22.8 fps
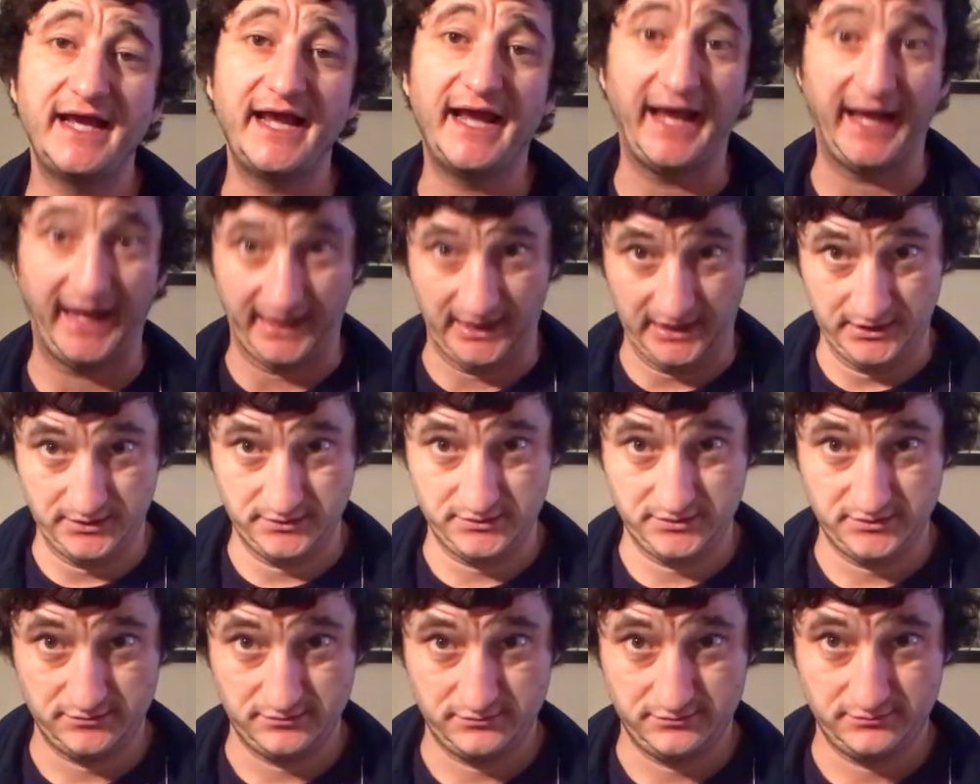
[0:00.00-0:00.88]

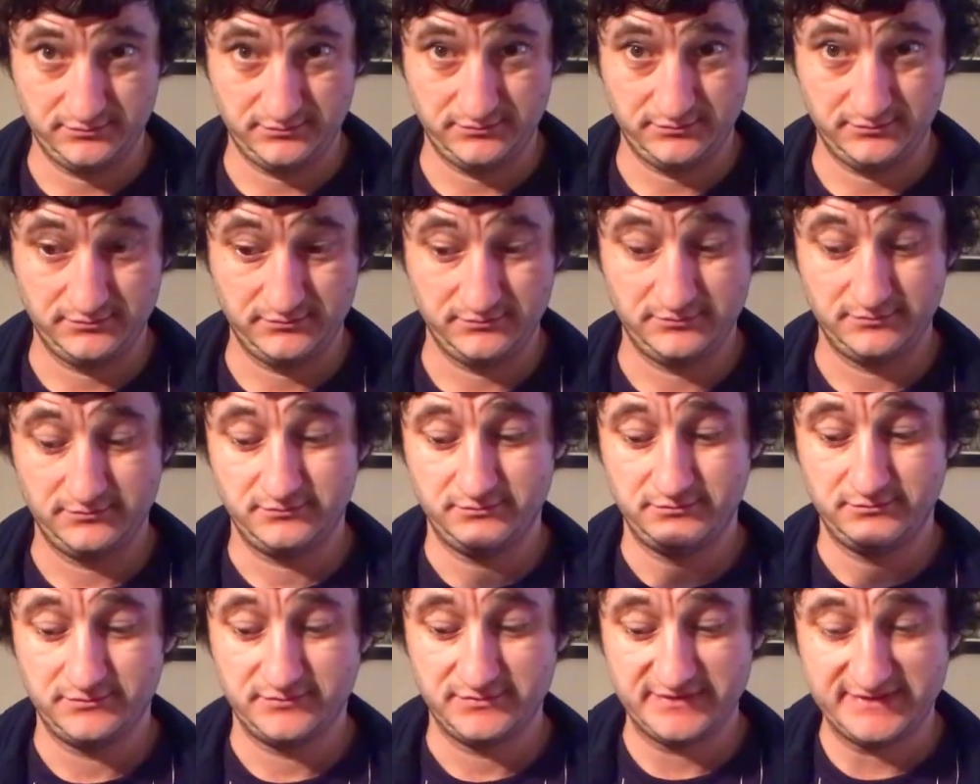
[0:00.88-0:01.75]
and
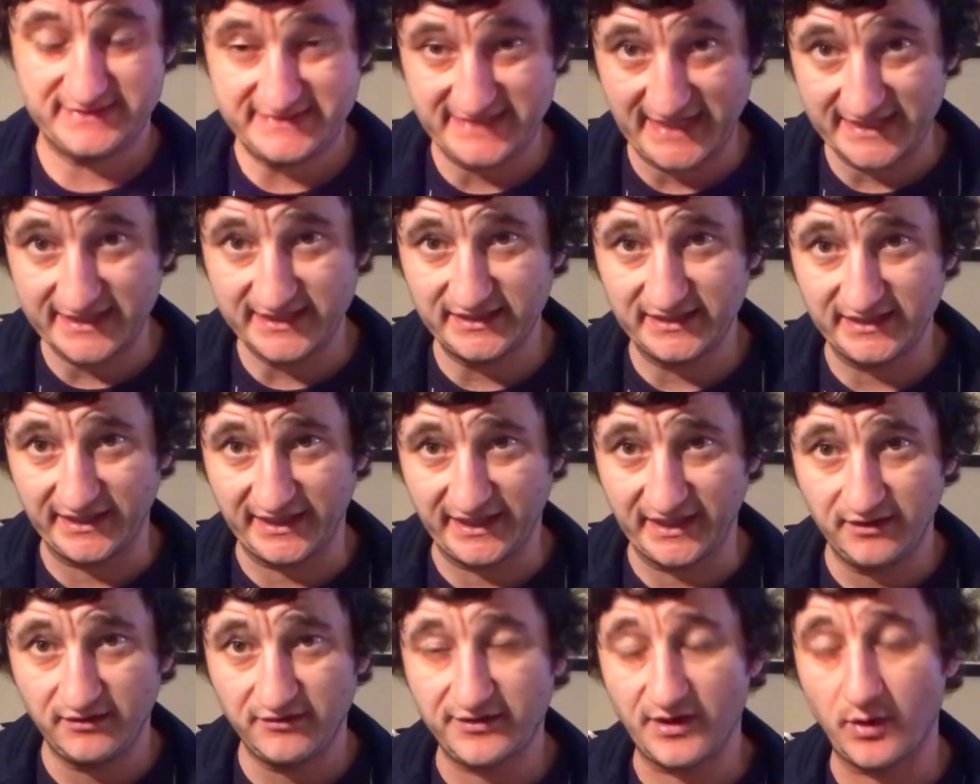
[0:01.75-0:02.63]

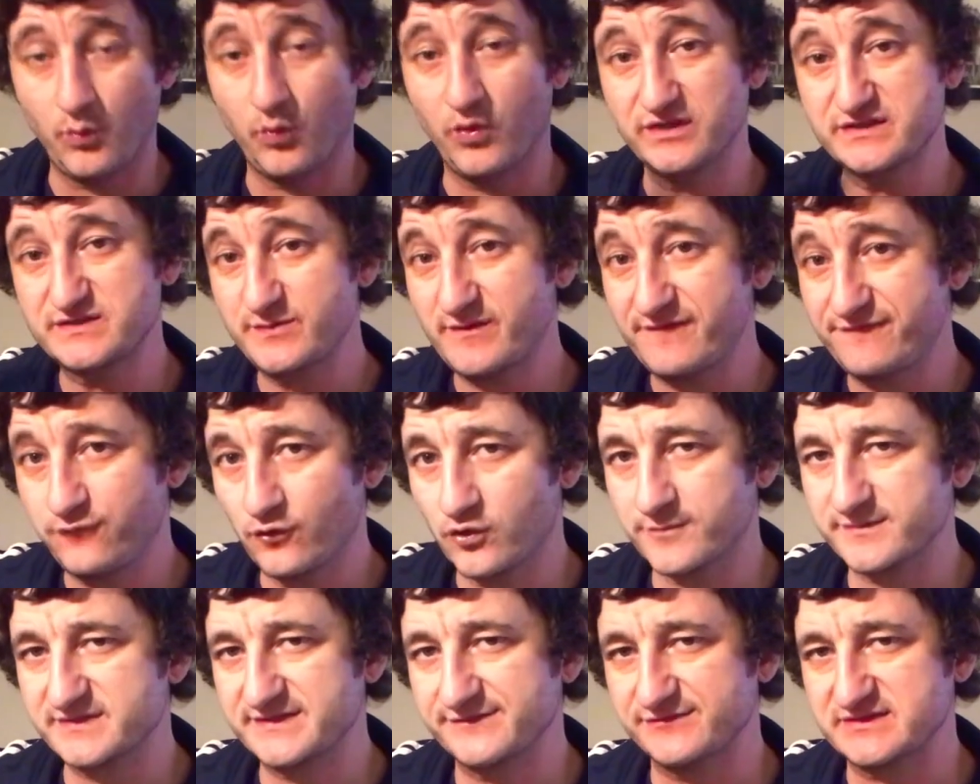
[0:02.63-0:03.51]
secondly, that once we
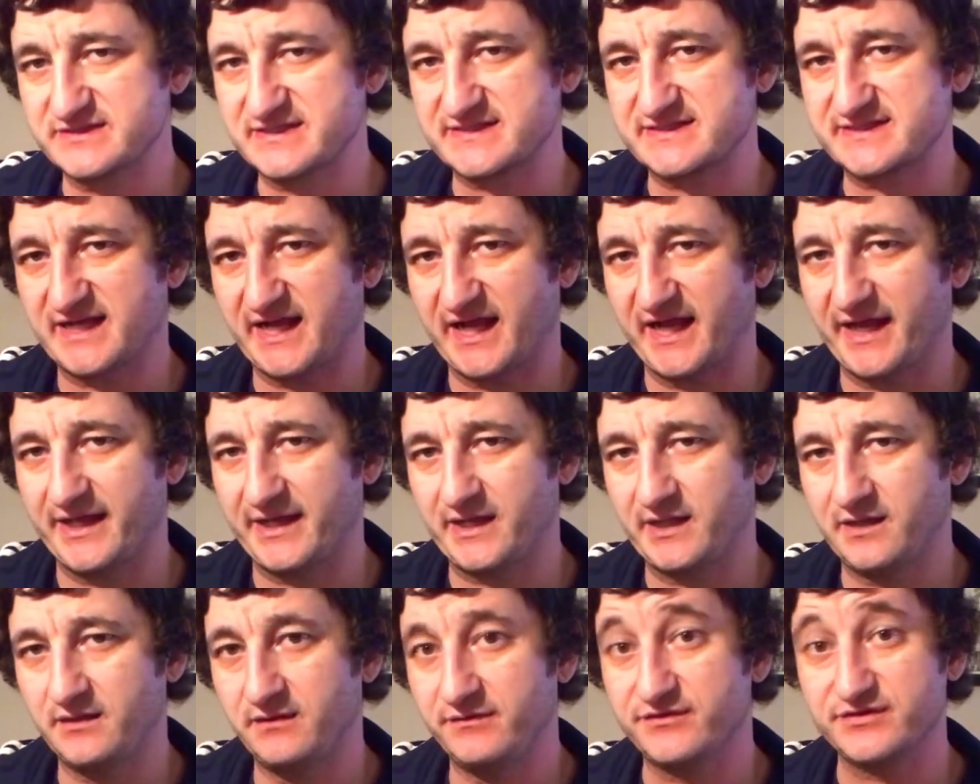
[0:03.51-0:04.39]
form civil
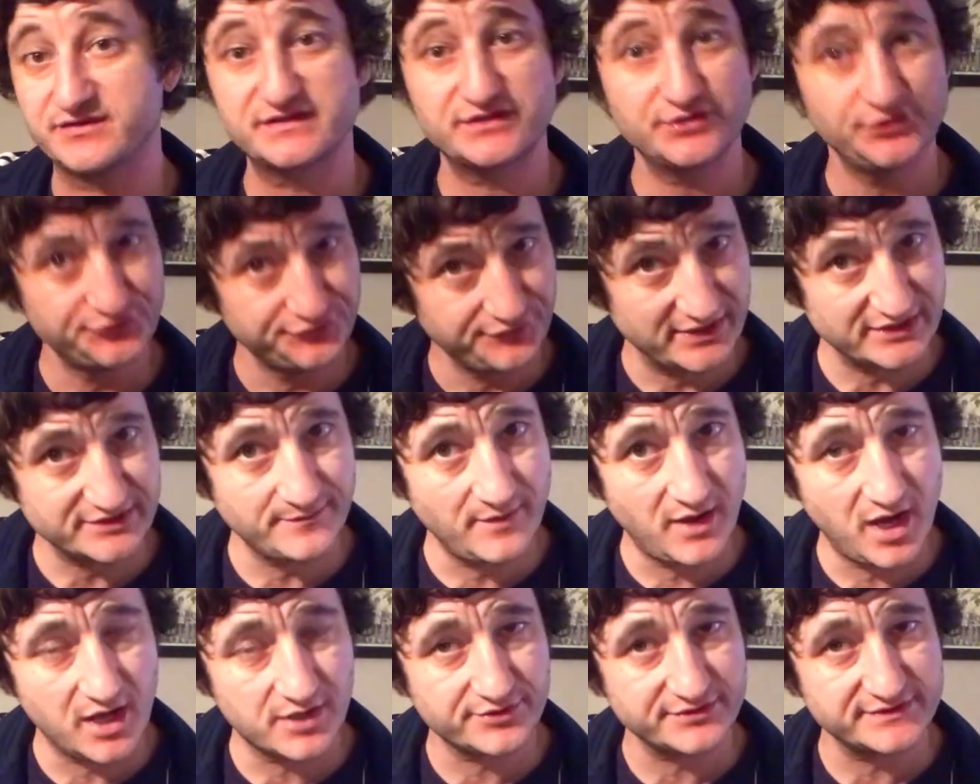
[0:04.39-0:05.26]
society, there's still direct
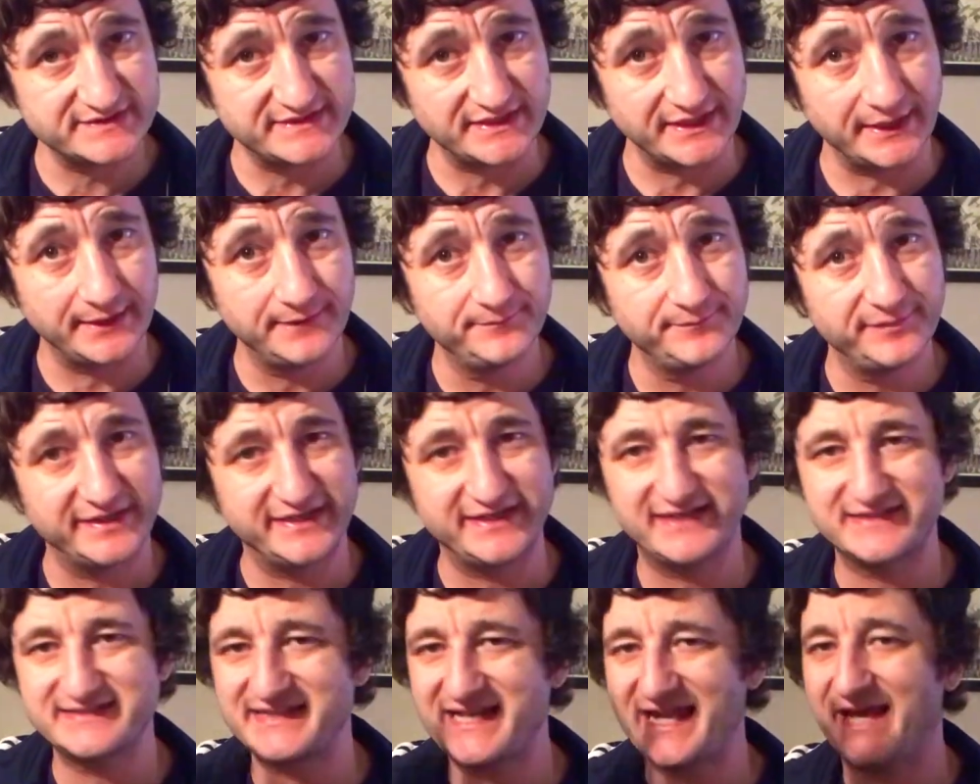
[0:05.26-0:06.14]
democracy,
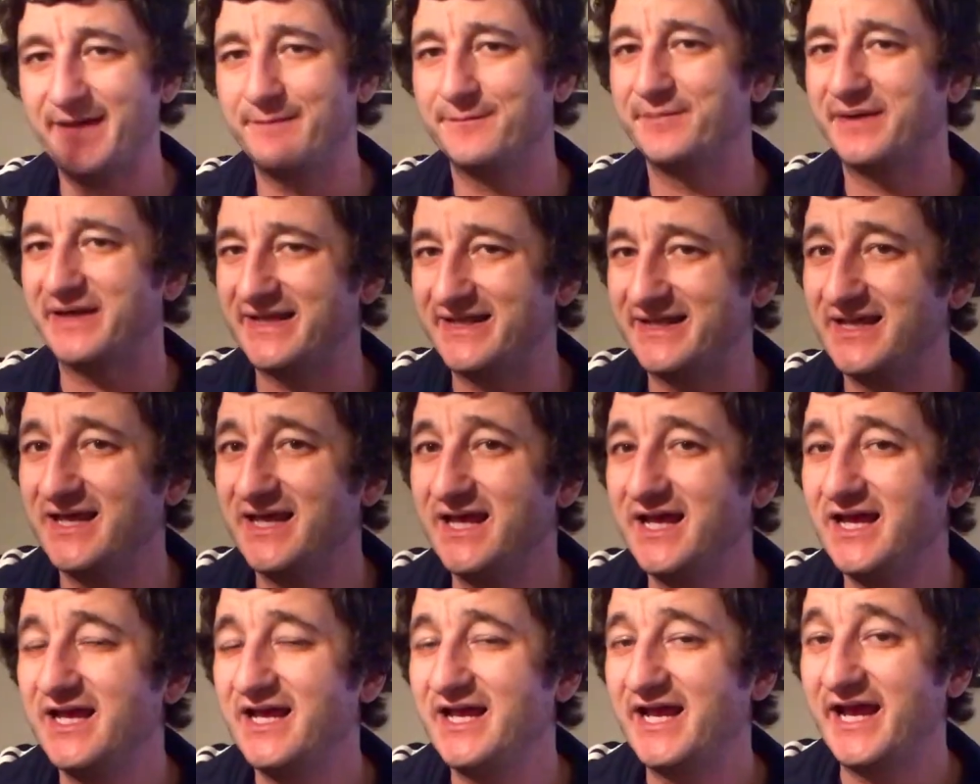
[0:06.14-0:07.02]

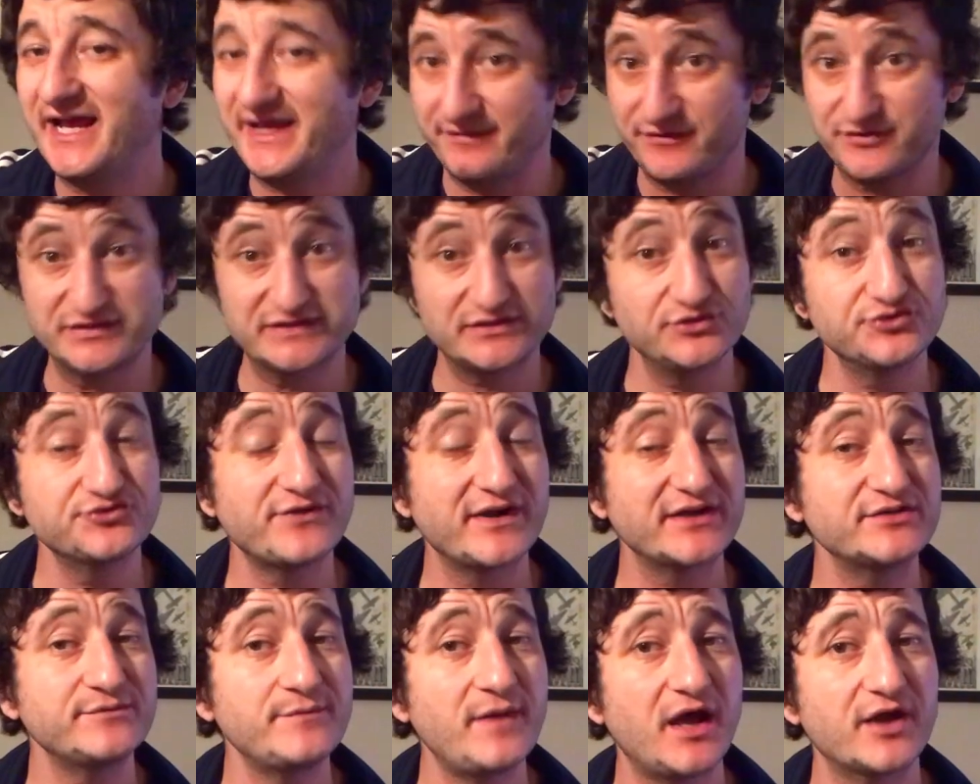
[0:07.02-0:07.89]
and there's still
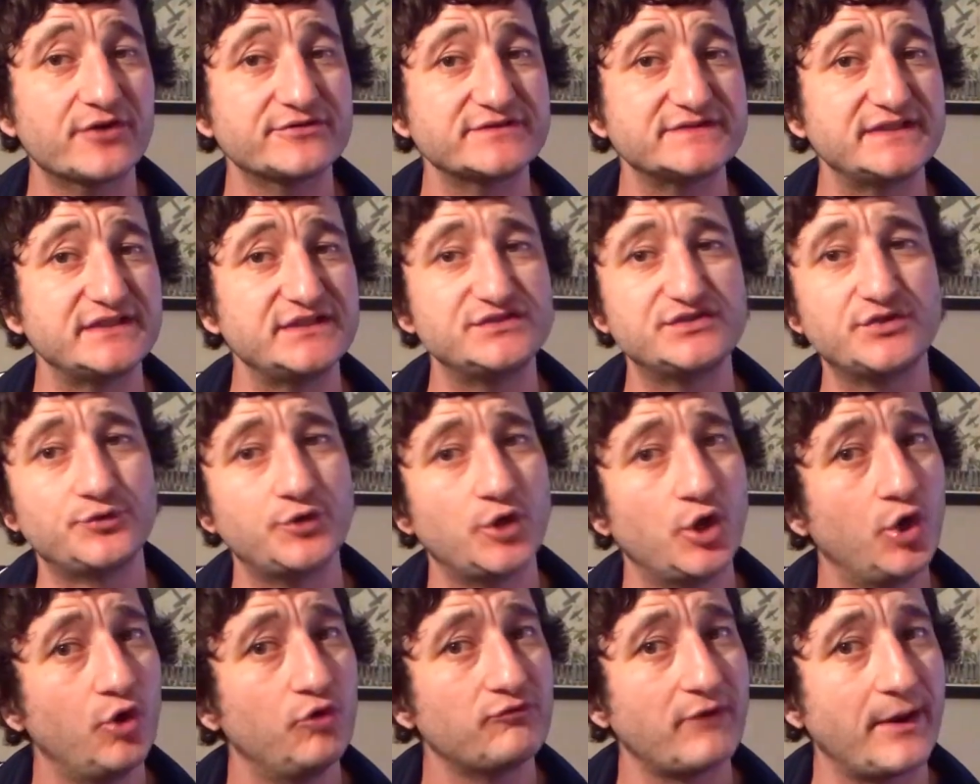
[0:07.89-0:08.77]
direct democracy, so
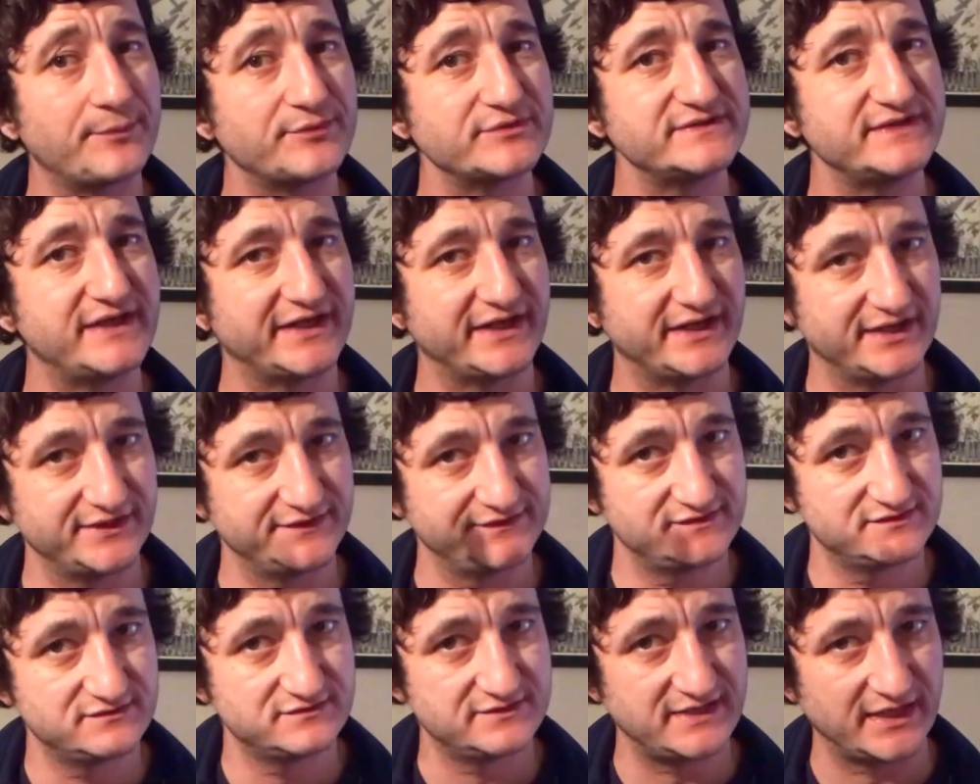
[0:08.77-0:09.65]
no
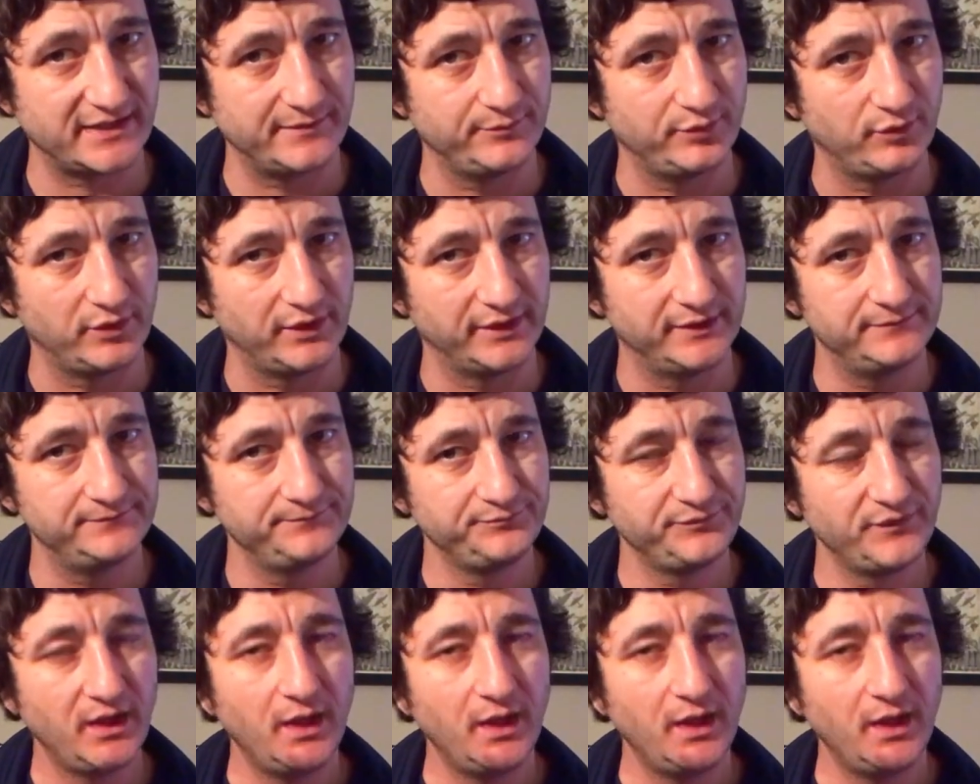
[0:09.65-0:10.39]
representatives, second point.